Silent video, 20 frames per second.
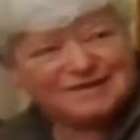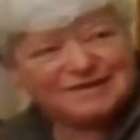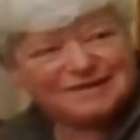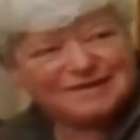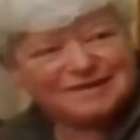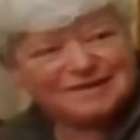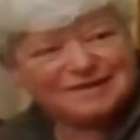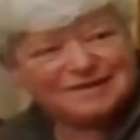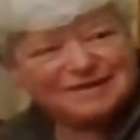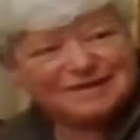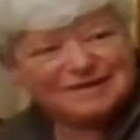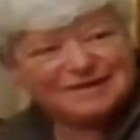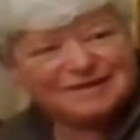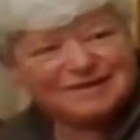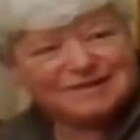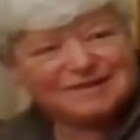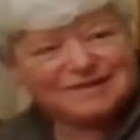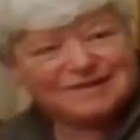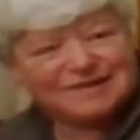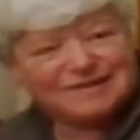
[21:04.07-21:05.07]

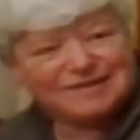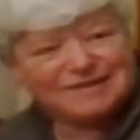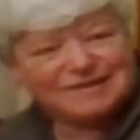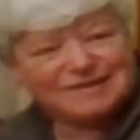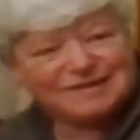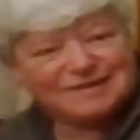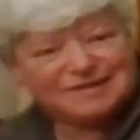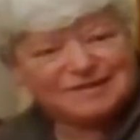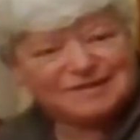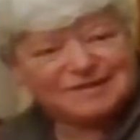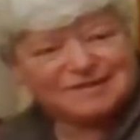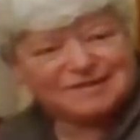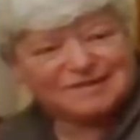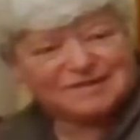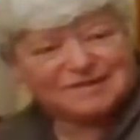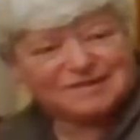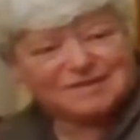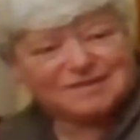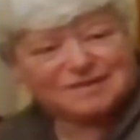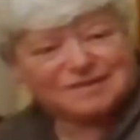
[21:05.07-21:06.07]

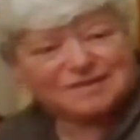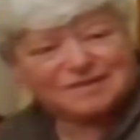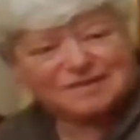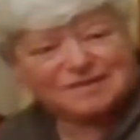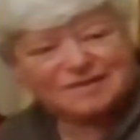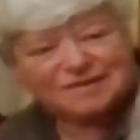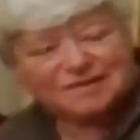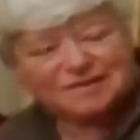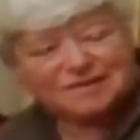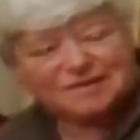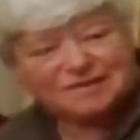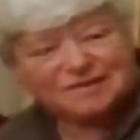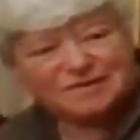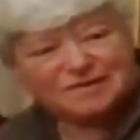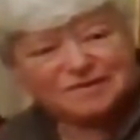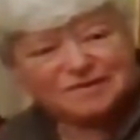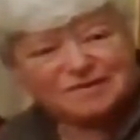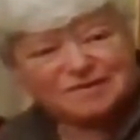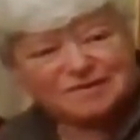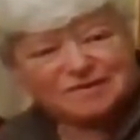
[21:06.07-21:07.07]

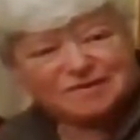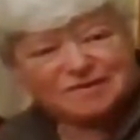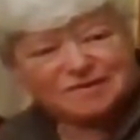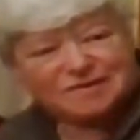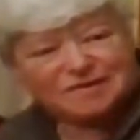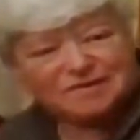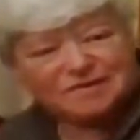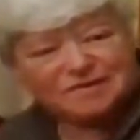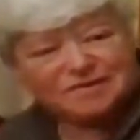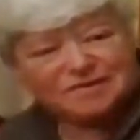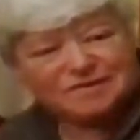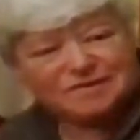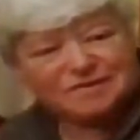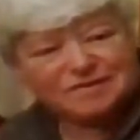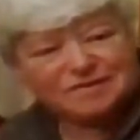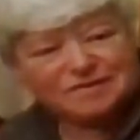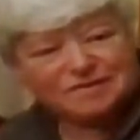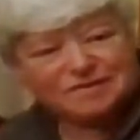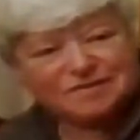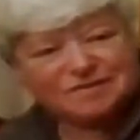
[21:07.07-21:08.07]

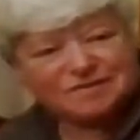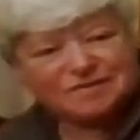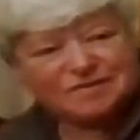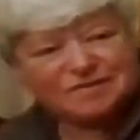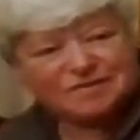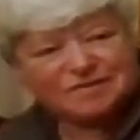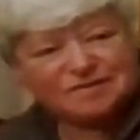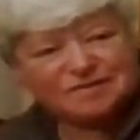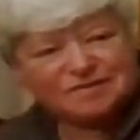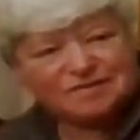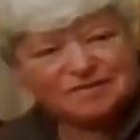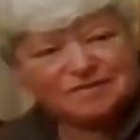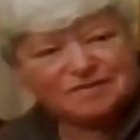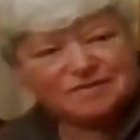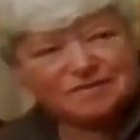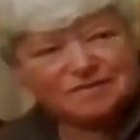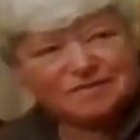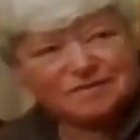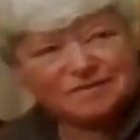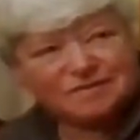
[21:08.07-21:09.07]
No words are spoken by the person on screen.